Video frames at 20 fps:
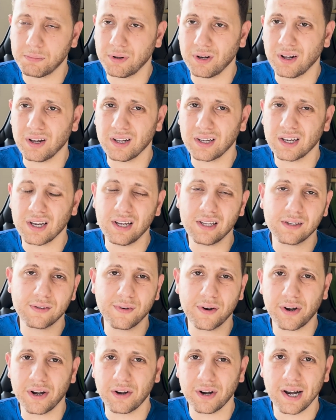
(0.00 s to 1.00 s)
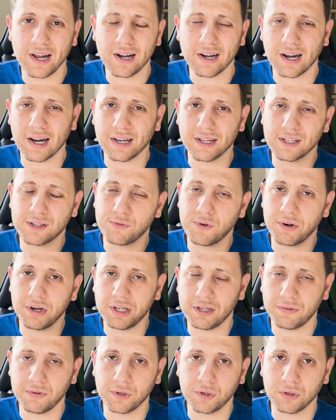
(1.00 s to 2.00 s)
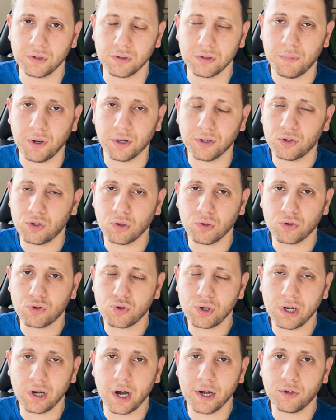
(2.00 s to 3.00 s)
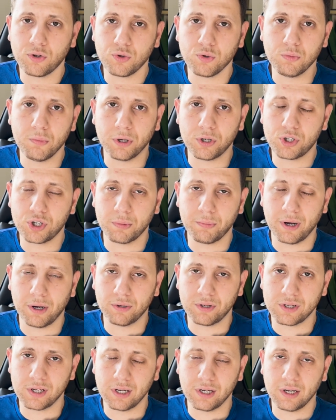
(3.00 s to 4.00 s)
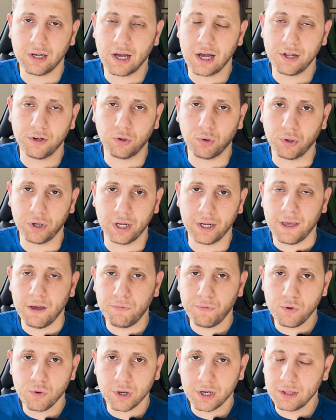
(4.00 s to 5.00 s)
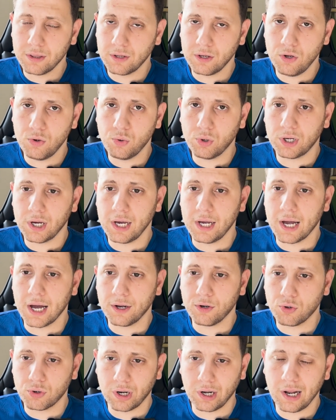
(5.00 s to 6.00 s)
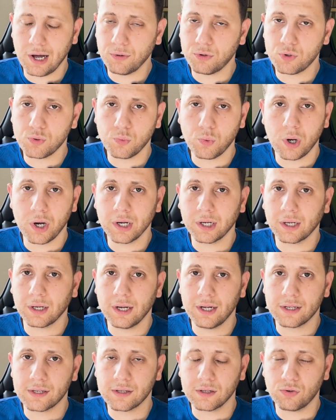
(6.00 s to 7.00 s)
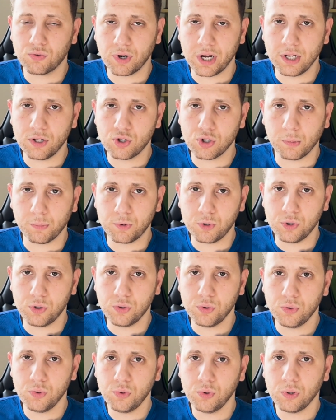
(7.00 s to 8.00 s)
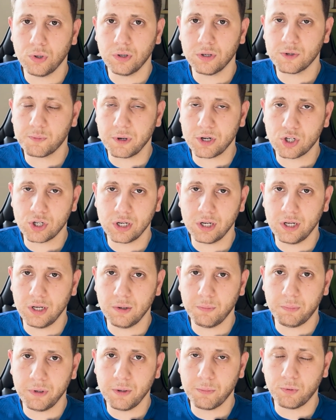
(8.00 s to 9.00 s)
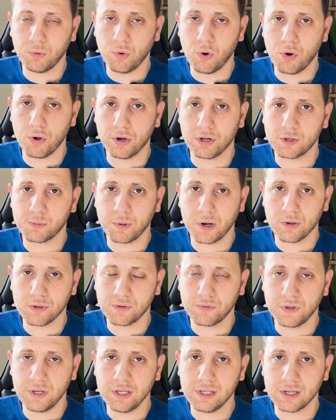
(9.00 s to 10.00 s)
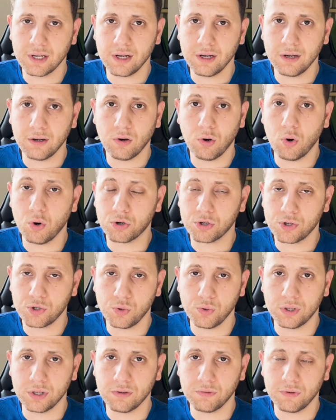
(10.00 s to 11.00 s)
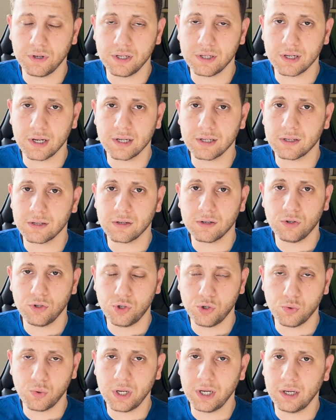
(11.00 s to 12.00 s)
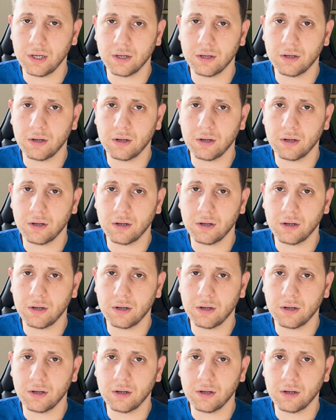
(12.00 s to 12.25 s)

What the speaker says: but like it's very rare and it's very difficult, but don't rely too much about it and on it. If you're in the UK and you're allowed to work, it's a great job to do, especially people on a spouse visa or student visas. Do it